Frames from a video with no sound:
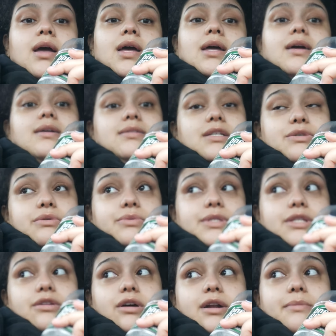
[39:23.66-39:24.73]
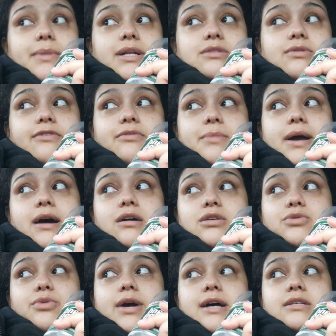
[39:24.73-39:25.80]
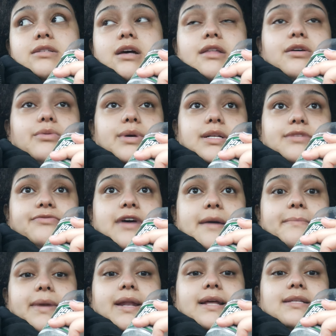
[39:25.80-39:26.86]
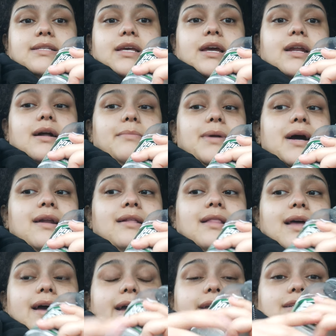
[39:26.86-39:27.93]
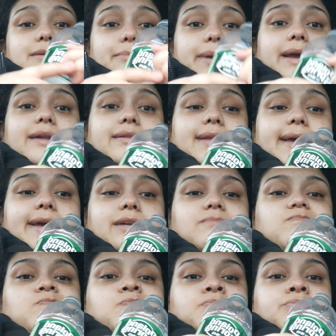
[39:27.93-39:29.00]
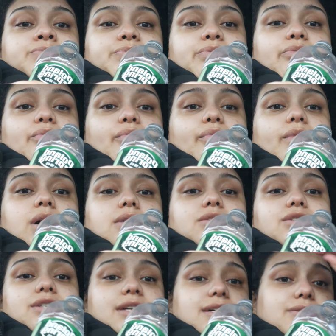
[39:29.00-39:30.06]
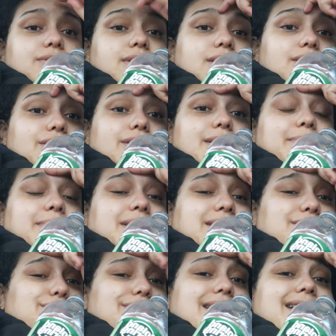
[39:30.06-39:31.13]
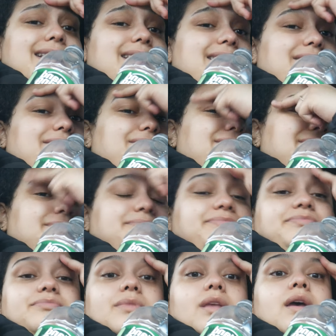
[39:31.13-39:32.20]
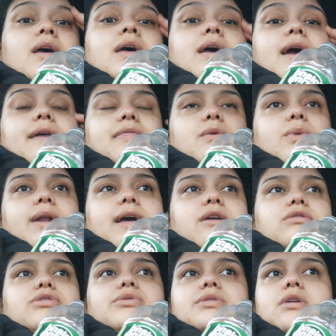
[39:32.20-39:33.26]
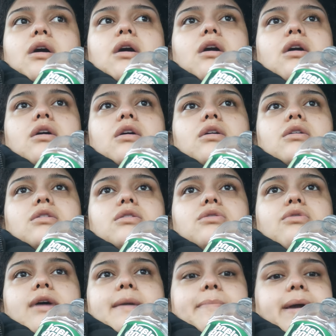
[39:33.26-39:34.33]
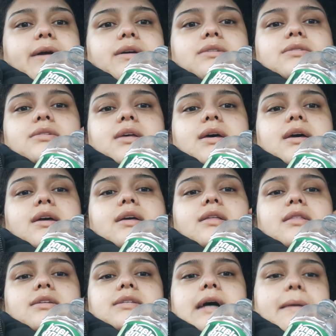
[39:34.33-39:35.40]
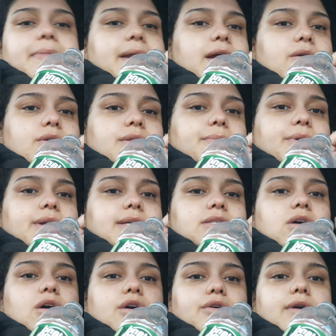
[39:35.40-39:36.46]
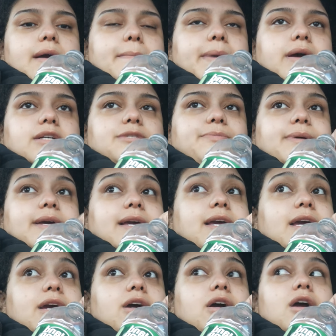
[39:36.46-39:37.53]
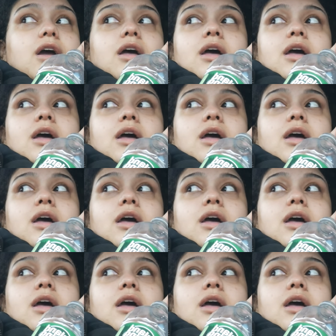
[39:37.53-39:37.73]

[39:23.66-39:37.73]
because this one was 30 minutes away from my house, whereas the other one is 5 minutes. And I'm kind of like debating, like, should I do the 30 minute drive? And the one I go to is all grandparents. Like, the time that I go in the morning is all grandparents. But here,